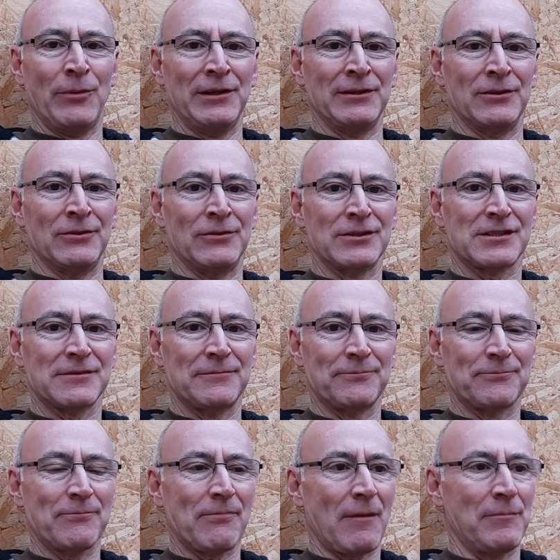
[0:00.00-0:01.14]
windows
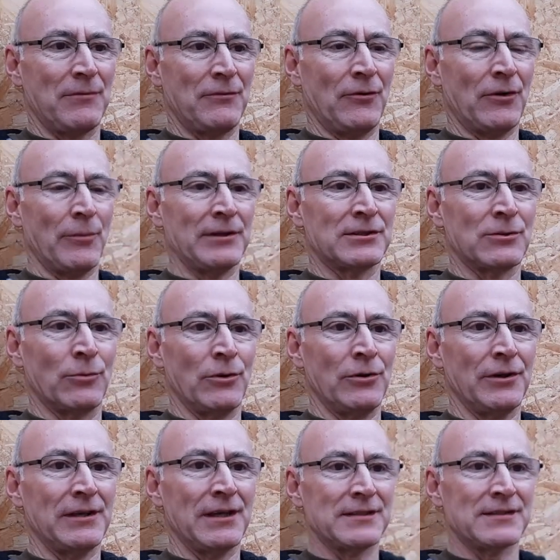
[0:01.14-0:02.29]
before I went to
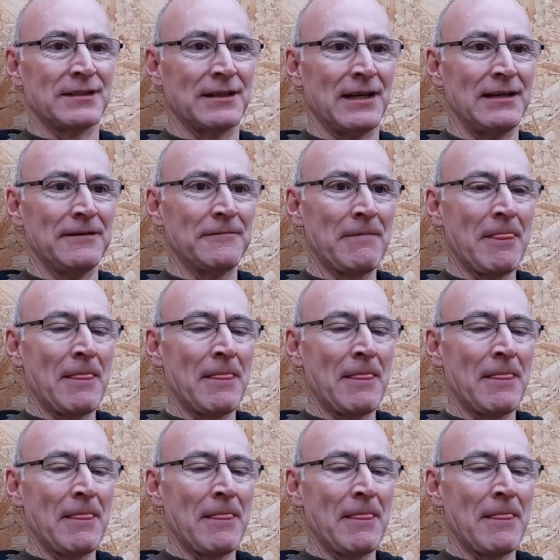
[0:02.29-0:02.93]
work yesterday.